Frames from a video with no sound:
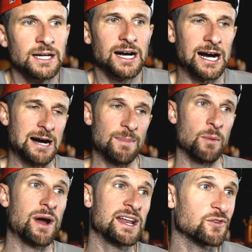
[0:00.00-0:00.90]

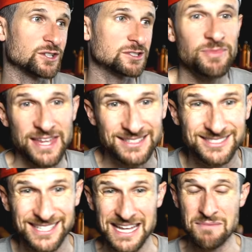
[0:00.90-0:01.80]
I'm waiting for some
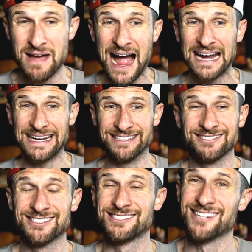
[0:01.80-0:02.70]
things to get back in
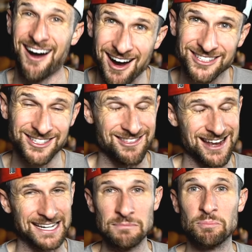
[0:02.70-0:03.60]
stock so that
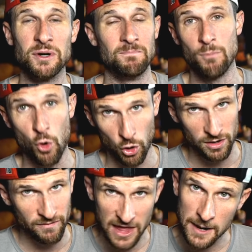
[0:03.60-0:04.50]
I can put more
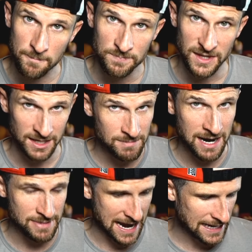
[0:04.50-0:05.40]
of them in
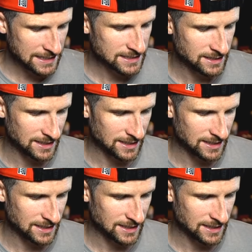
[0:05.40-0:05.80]
my bag.